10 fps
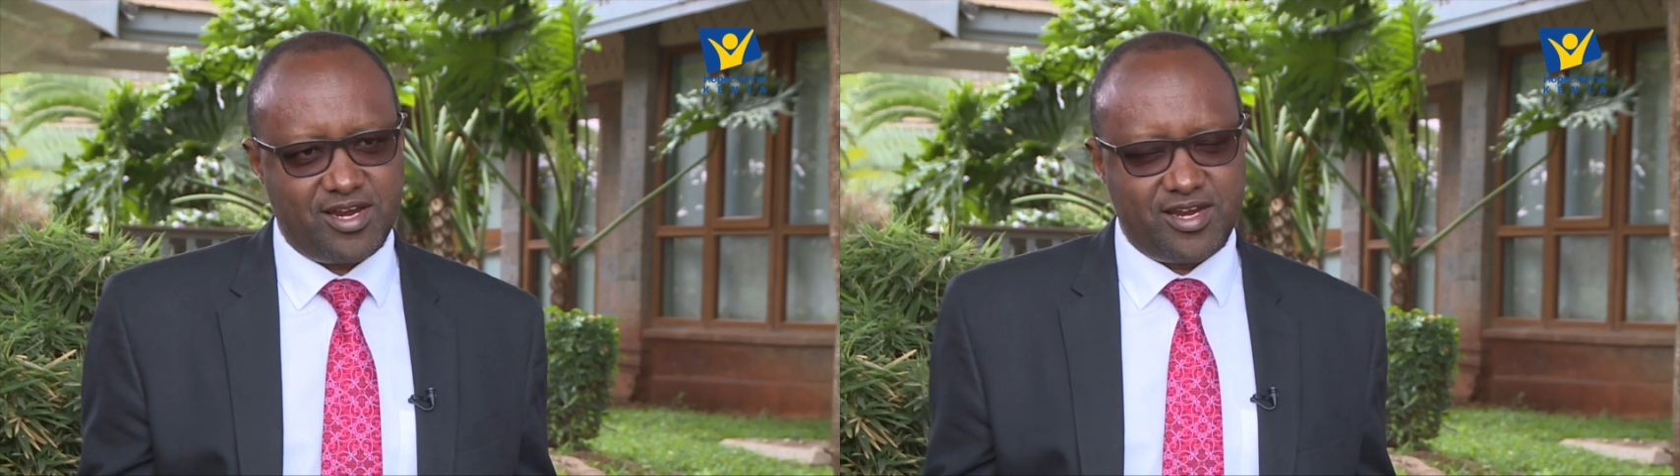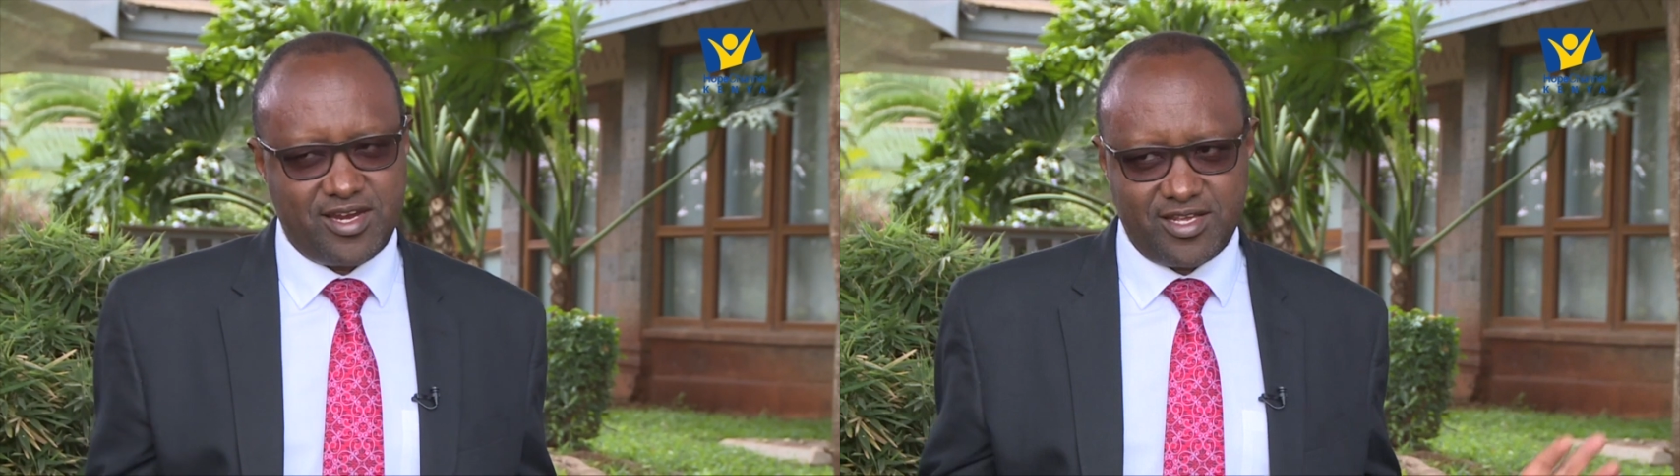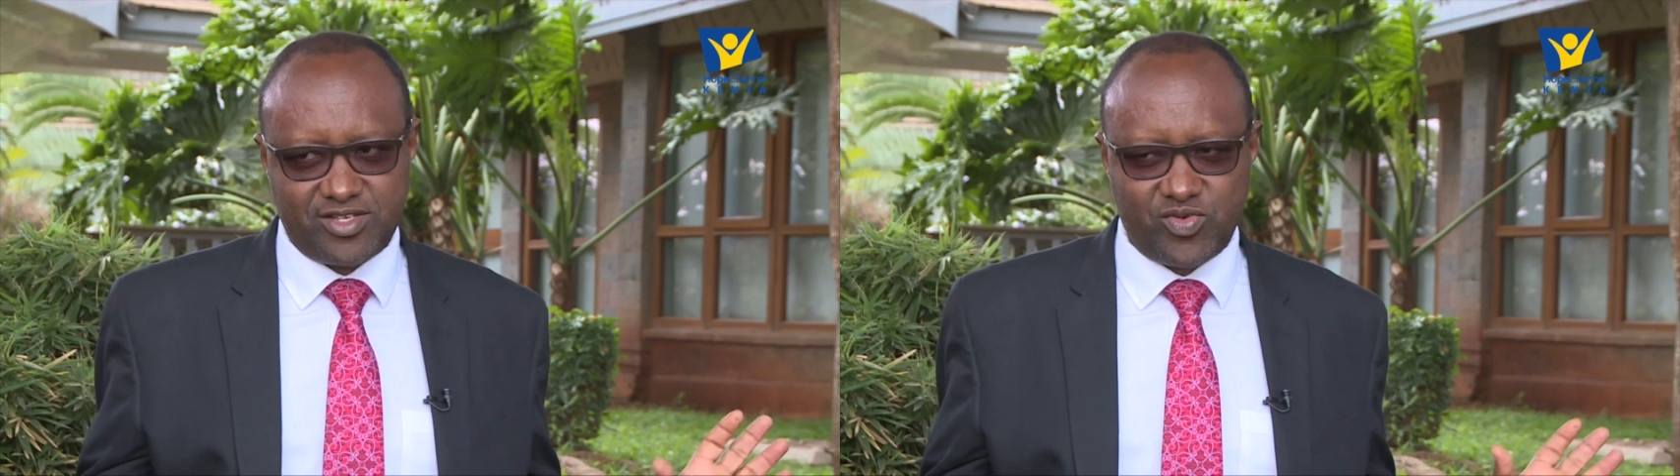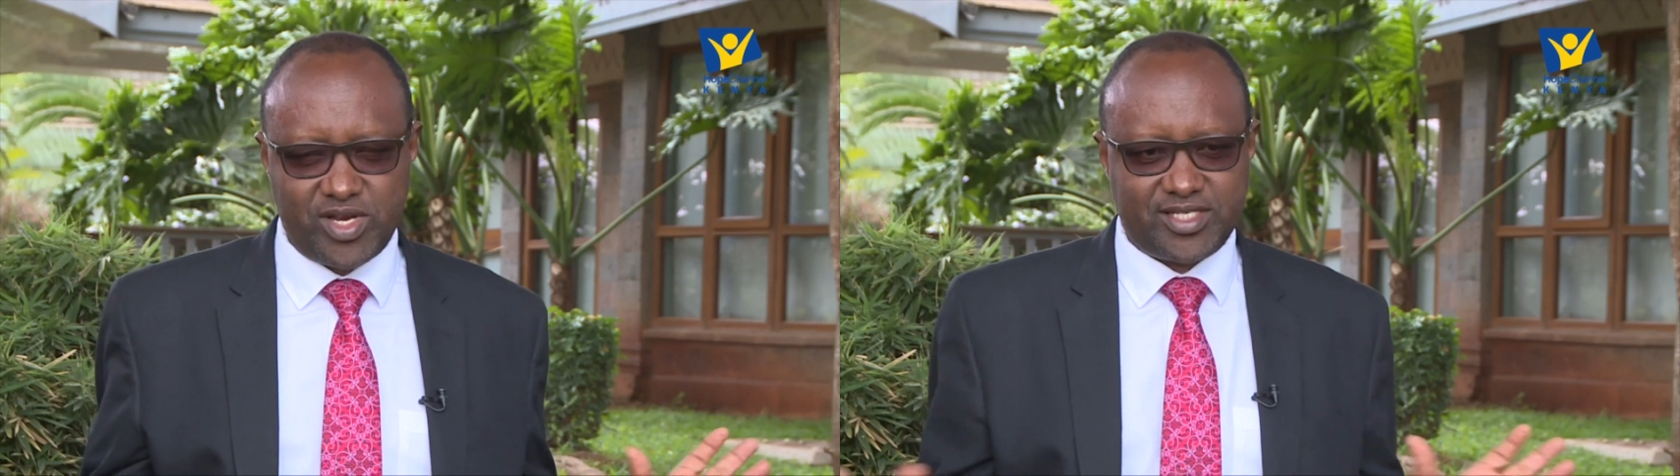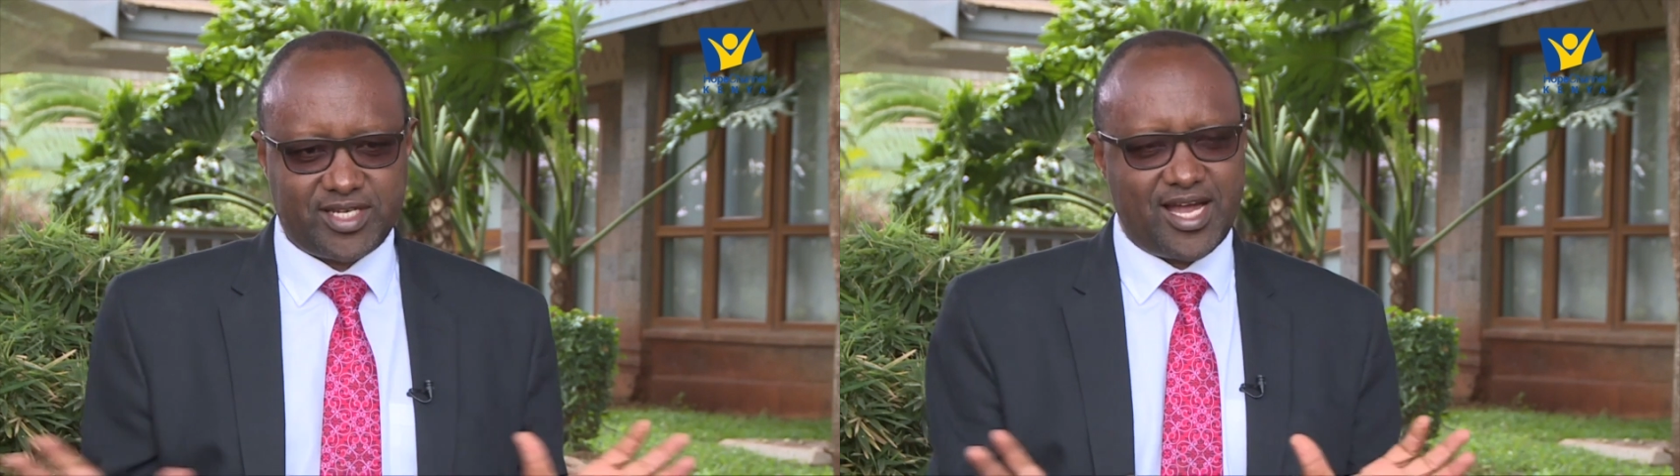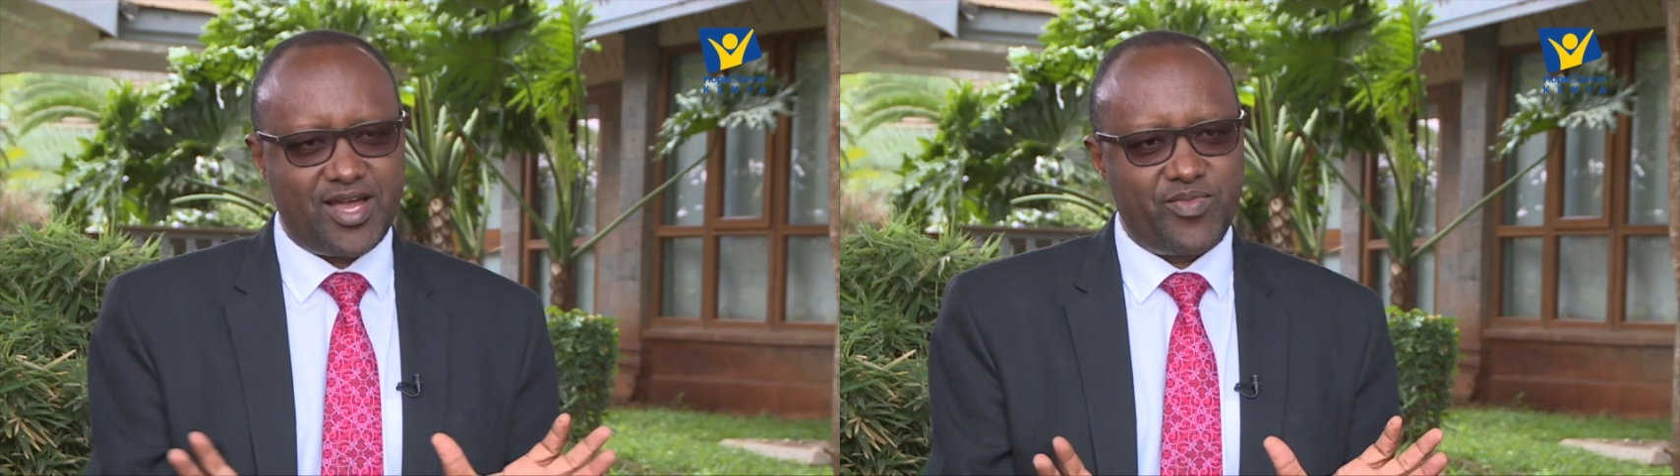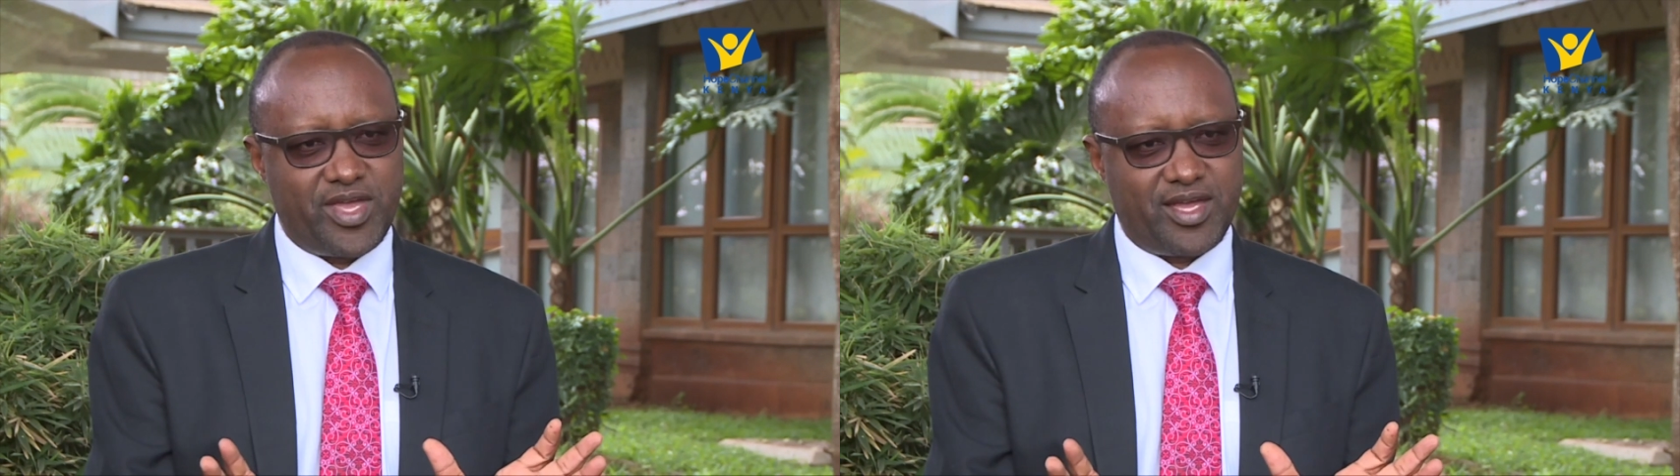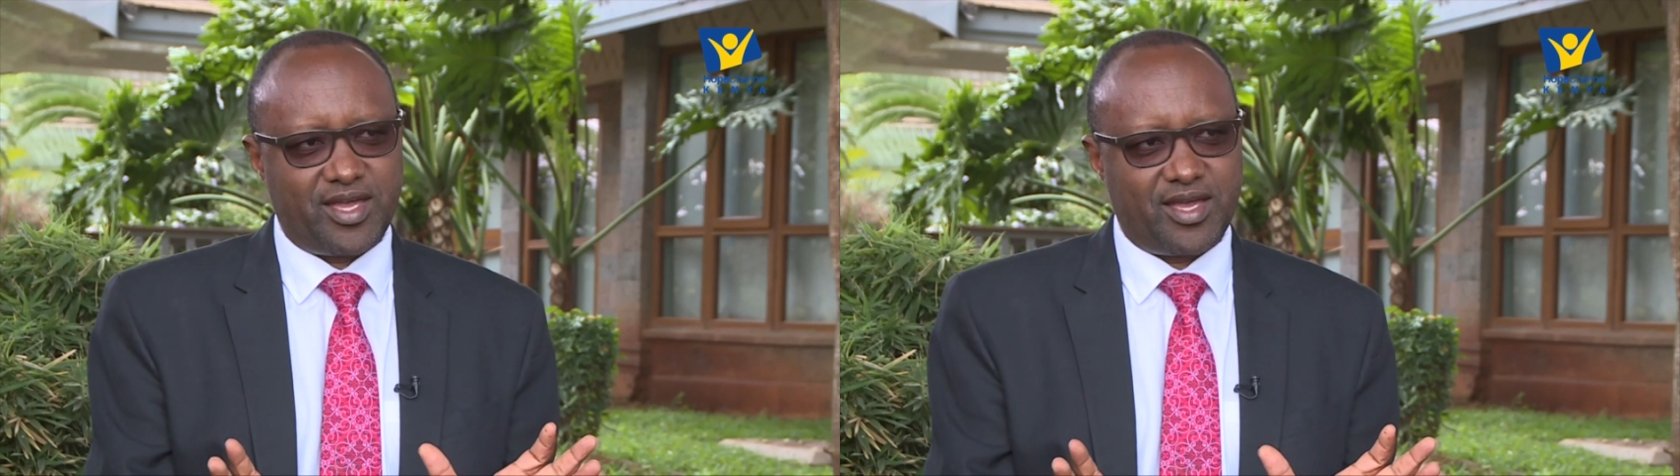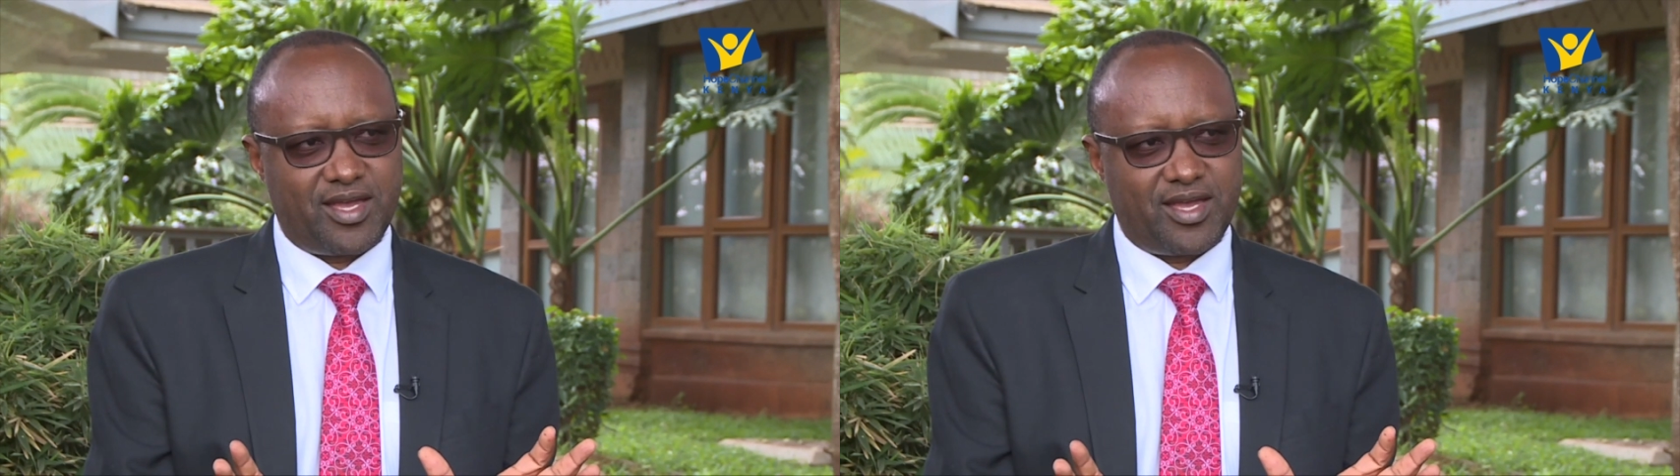these ones coming,